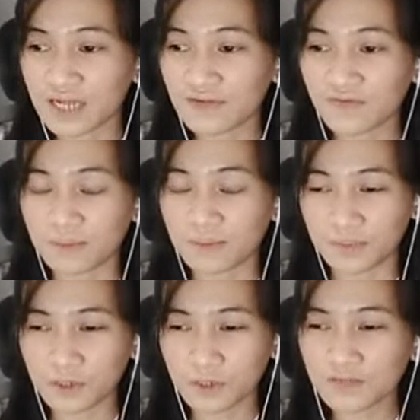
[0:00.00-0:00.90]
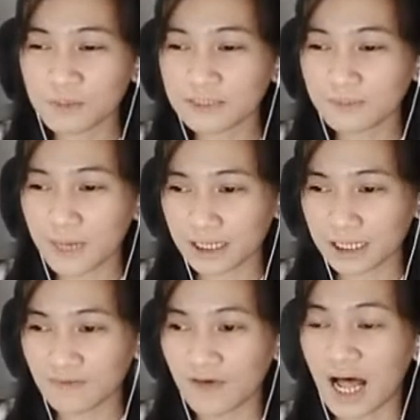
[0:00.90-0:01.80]
from different perspectives
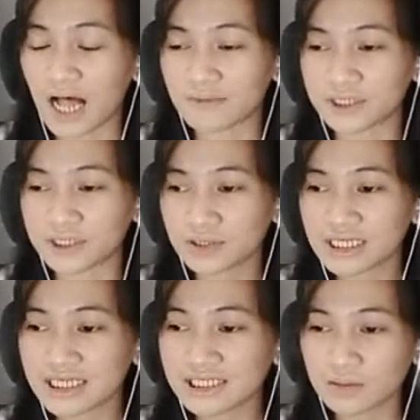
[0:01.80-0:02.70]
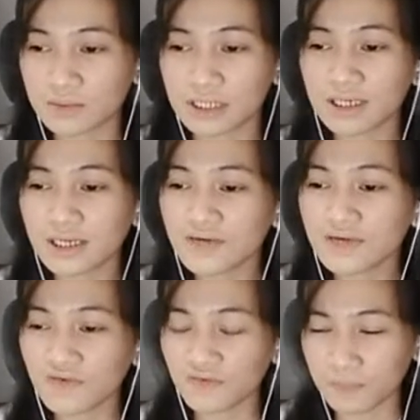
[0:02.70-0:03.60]
helps students critically
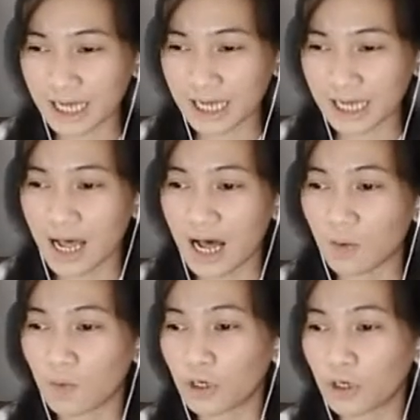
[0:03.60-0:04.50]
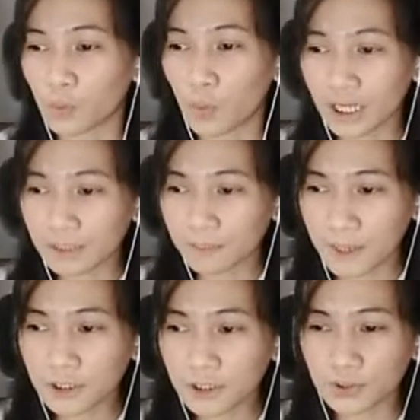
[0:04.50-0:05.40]
reflect on what
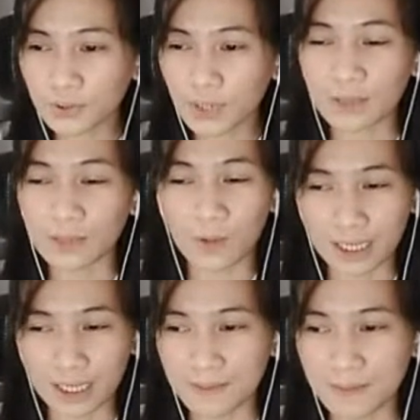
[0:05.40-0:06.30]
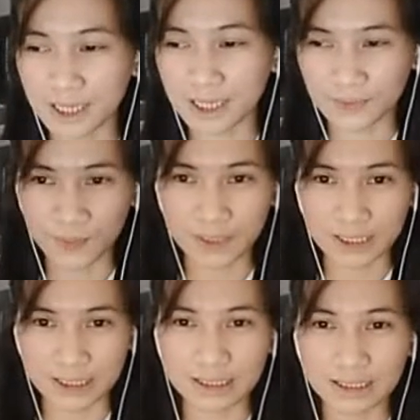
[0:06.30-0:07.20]
people do and why they might do it.
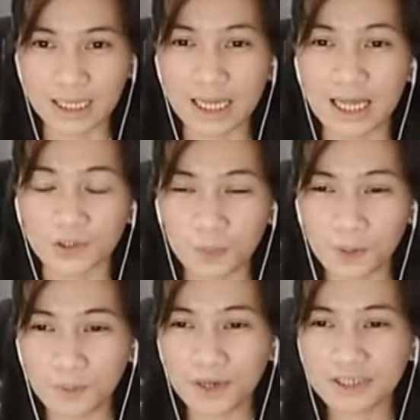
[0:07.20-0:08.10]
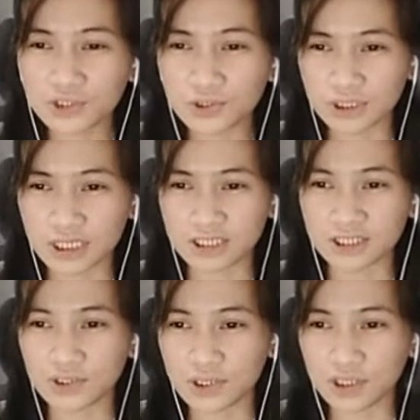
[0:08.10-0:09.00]
To prepare students to
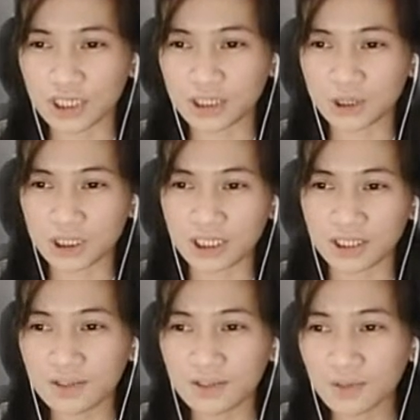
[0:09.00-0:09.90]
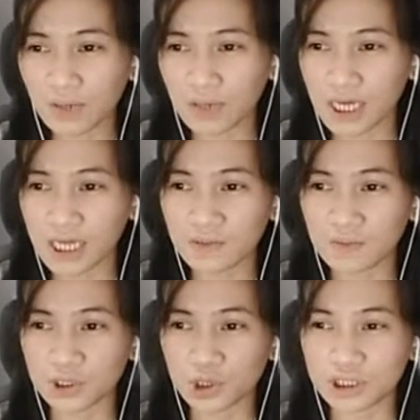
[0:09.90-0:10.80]
engage in an inquiry in
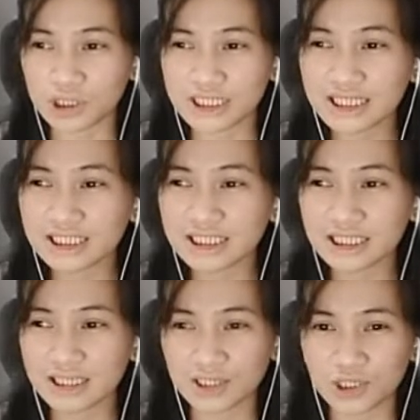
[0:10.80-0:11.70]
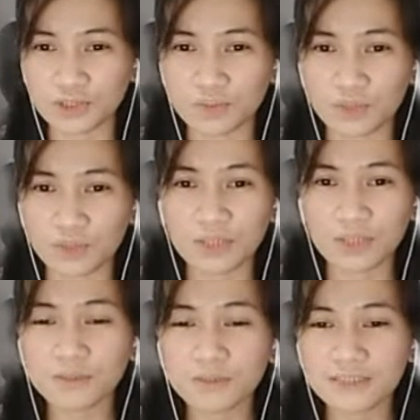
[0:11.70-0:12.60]
which this discussion multiple
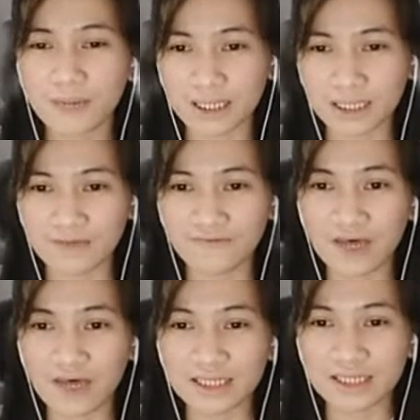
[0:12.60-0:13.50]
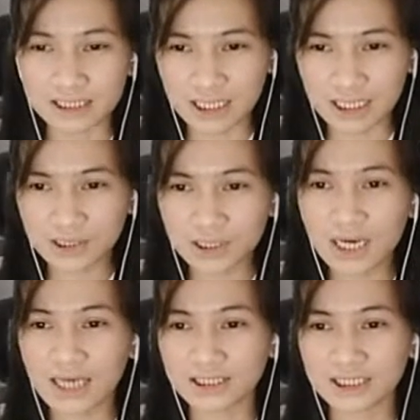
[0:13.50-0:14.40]
perspective, the staging
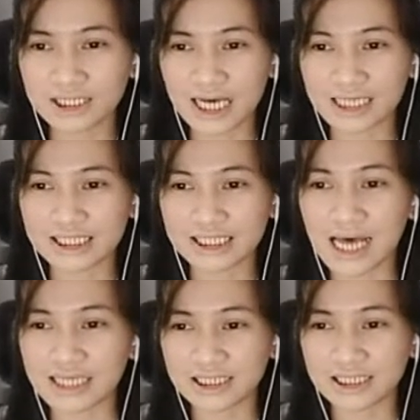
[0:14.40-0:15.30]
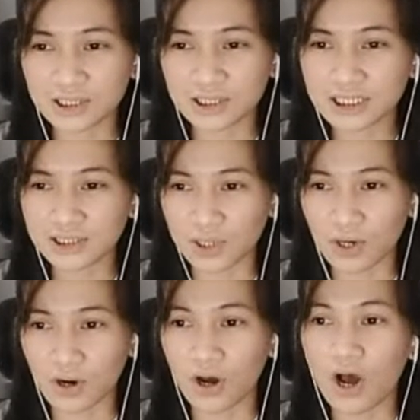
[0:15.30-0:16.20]
exercise has teachers draw
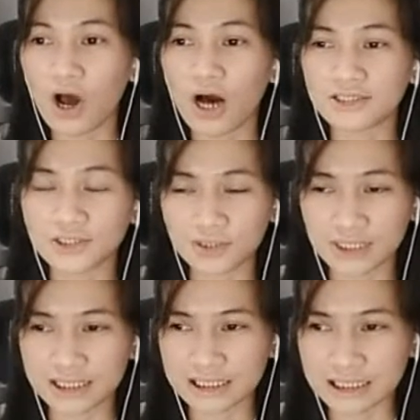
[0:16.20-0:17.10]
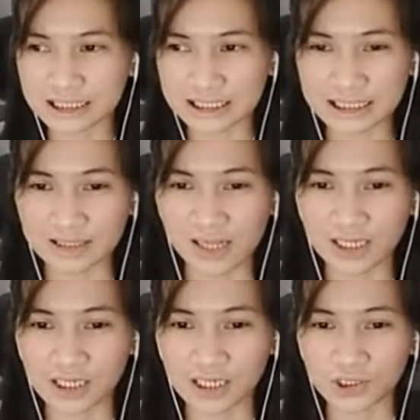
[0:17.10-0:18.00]
on students' existing
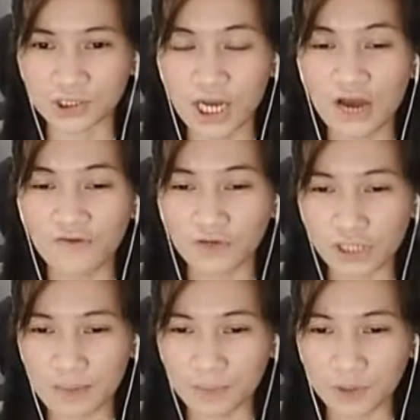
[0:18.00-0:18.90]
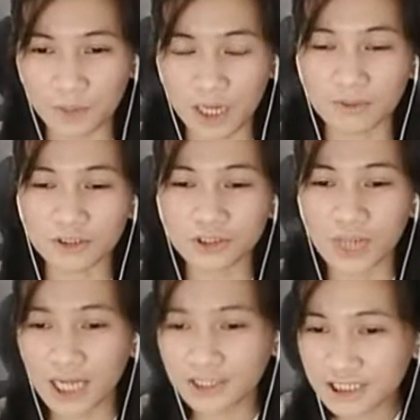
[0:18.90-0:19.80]
knowledge. For them to be able to
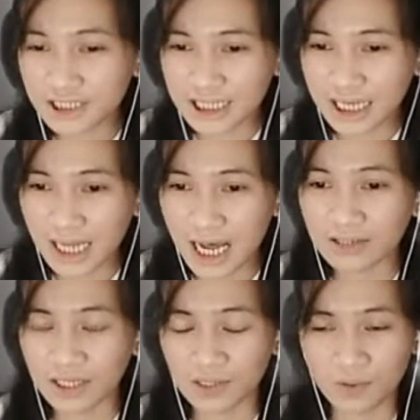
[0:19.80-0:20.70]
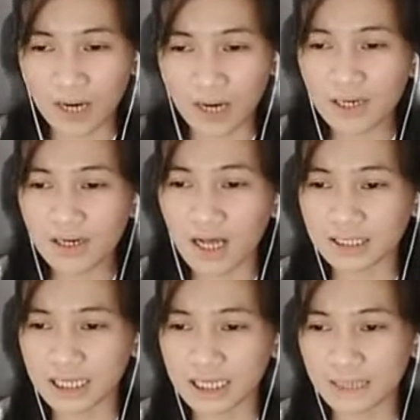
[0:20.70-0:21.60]
understand how the inquiry
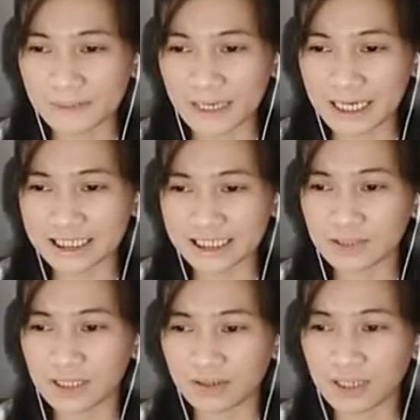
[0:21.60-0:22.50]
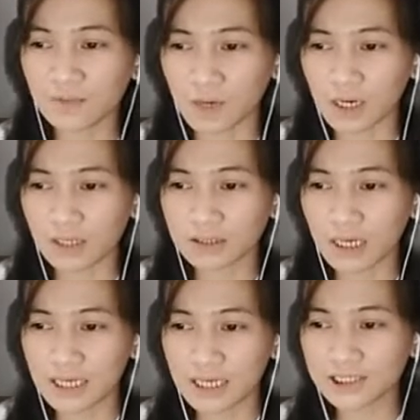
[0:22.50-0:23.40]
content applies to the real world,
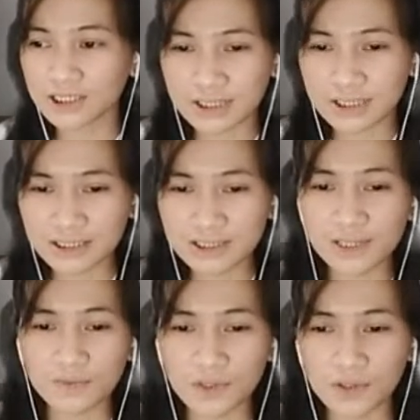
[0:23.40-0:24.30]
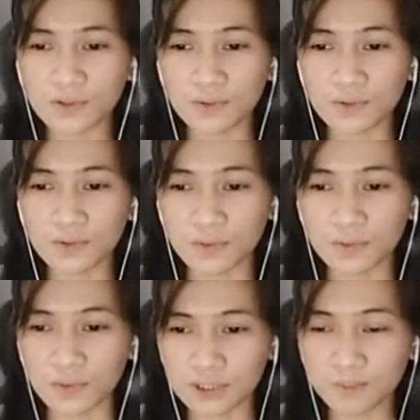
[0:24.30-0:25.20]
students review rules
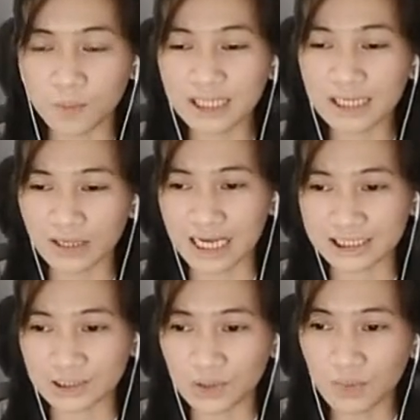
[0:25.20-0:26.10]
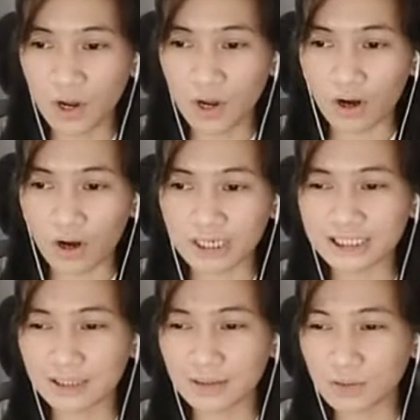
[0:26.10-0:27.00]
posted on a classroom or a
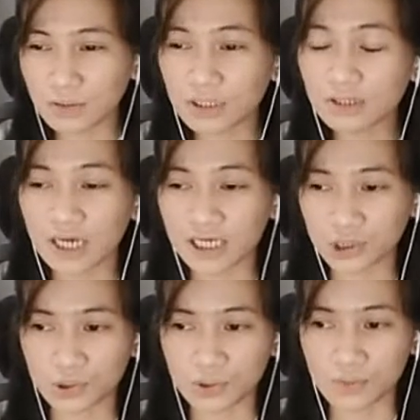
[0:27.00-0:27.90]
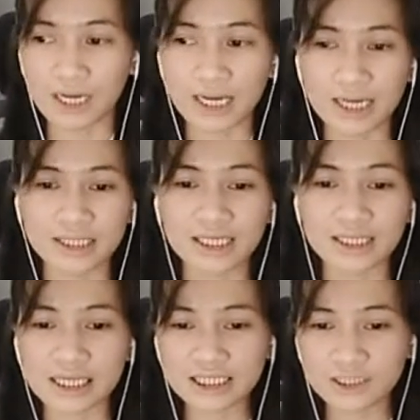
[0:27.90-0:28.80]
school lunchroom that
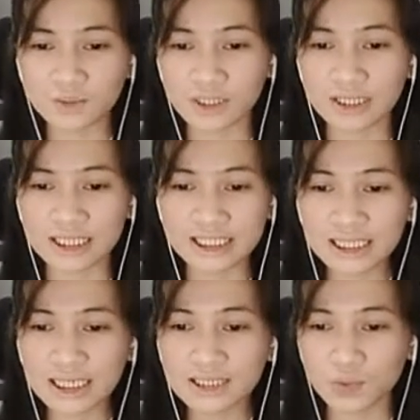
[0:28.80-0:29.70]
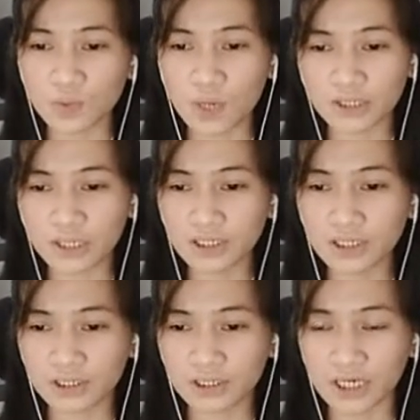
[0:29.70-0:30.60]
deals with listening to one
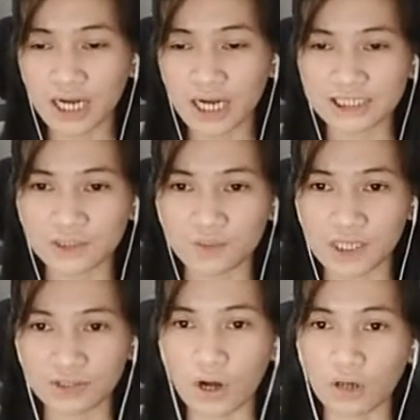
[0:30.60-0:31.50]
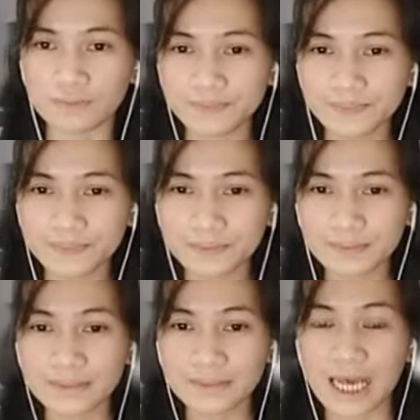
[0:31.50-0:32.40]
another as we talk.
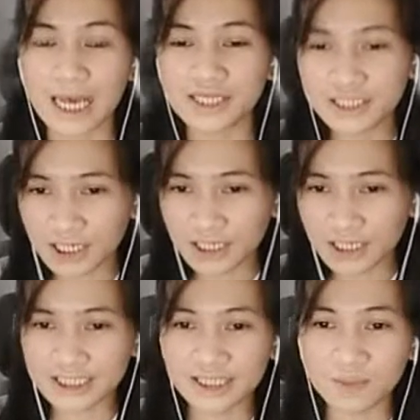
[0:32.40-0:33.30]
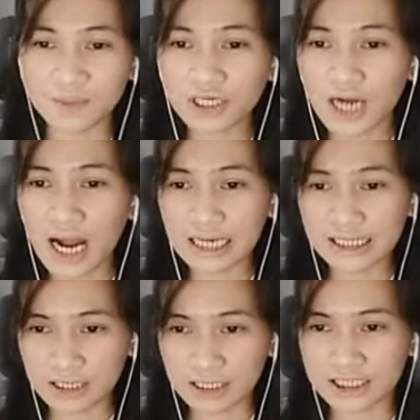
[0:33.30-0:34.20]
And these are the similar
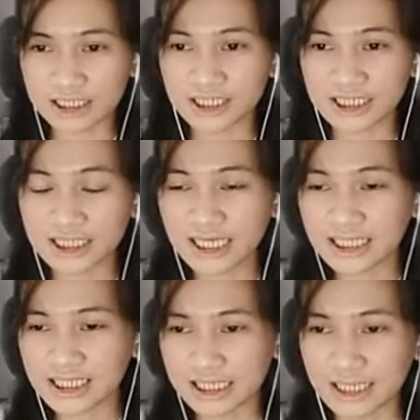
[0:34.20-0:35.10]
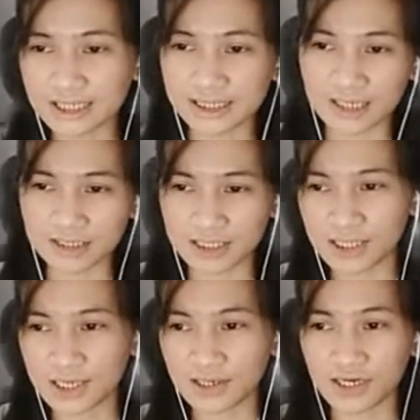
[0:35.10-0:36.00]
articles or studies conducted
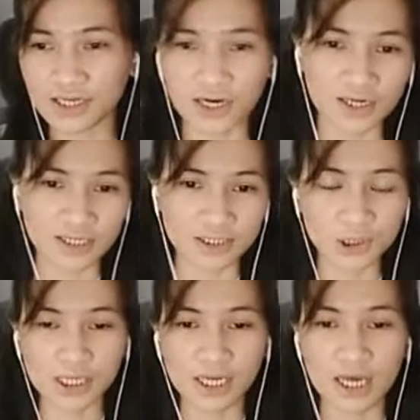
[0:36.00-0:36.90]
here in our country.